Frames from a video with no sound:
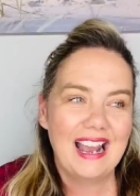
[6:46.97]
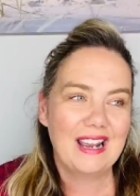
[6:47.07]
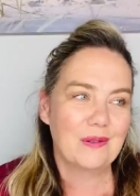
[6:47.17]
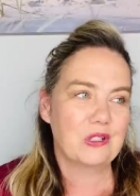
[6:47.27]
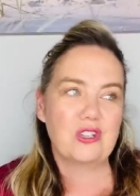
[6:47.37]

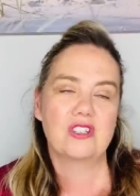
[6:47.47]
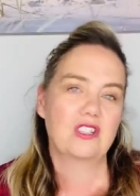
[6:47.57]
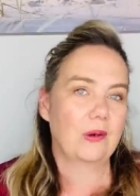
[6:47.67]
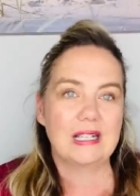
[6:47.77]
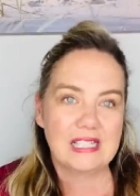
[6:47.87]
It was just
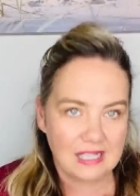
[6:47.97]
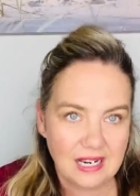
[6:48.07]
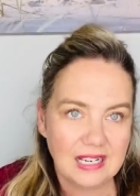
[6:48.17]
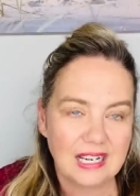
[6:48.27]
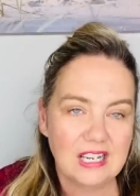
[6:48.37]
so
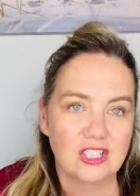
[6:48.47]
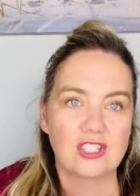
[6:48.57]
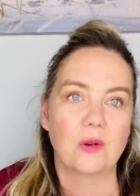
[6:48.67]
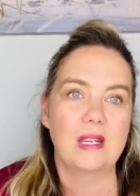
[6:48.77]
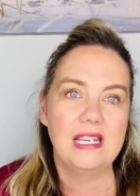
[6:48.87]
exciting and
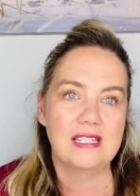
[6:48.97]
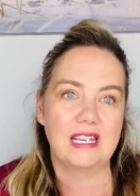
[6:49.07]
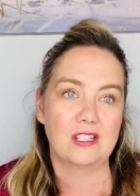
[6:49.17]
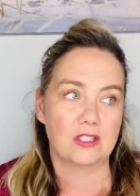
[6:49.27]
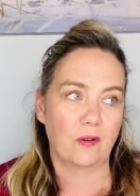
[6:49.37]
so
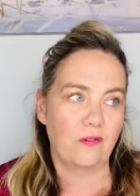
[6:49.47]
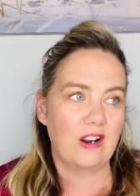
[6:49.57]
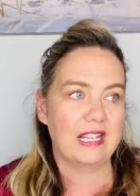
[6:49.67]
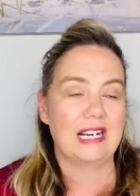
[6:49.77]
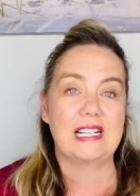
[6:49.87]
easy and so
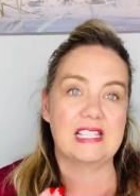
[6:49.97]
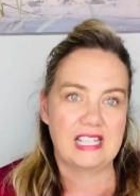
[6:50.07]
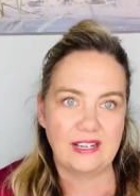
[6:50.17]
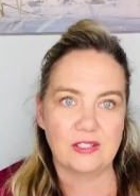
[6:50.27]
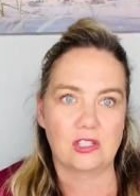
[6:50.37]
fun, and I
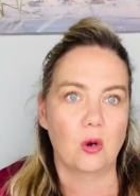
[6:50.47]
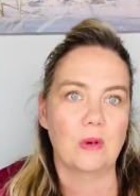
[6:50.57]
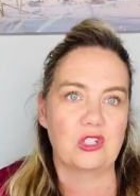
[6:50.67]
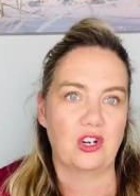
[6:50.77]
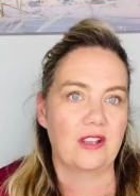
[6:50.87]
saved so
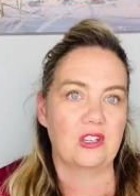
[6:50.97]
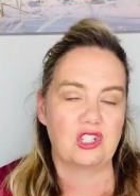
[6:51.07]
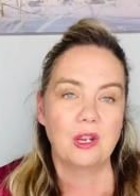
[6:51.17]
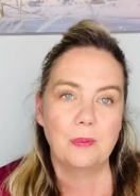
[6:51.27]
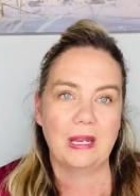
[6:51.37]
much on the
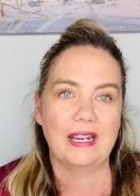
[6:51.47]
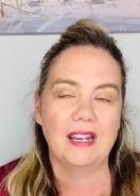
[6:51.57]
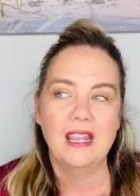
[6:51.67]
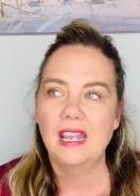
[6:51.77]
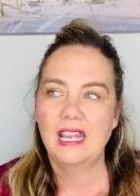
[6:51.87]

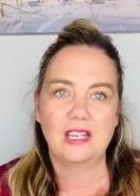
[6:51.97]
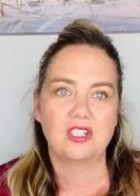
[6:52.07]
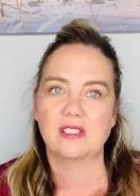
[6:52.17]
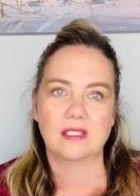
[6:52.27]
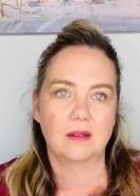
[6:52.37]
shipping. It
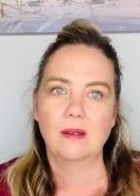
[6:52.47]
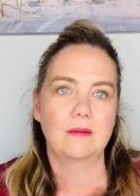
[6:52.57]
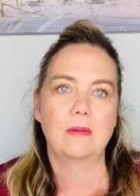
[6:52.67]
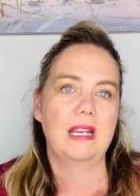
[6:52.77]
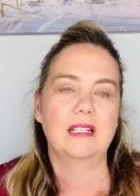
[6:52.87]
just
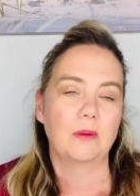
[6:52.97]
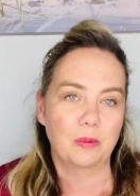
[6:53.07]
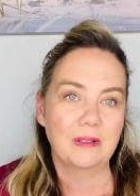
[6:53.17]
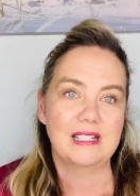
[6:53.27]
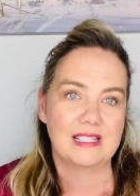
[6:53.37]
made
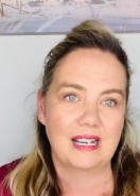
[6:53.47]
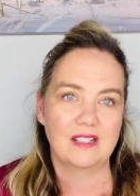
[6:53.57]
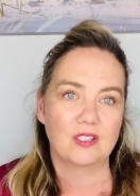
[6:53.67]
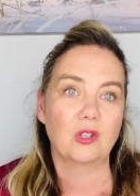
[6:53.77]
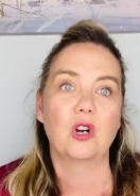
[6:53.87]
complete
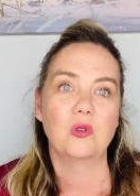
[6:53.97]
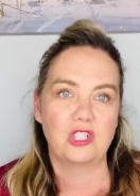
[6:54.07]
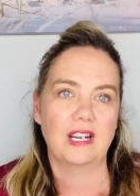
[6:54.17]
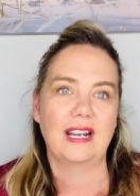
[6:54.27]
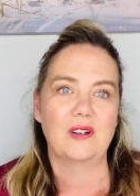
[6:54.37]
sense. So go
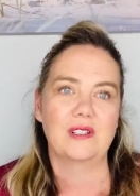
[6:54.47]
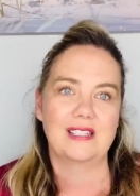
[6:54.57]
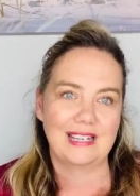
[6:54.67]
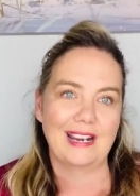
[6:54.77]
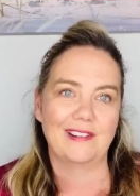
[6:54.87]
check out
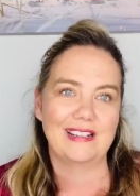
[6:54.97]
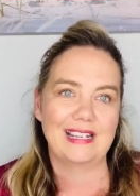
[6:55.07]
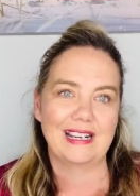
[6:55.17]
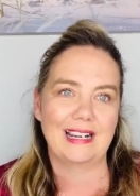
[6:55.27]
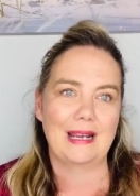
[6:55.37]

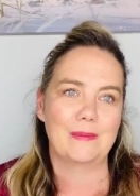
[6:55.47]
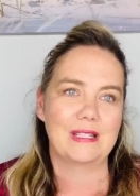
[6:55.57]
Stackry.com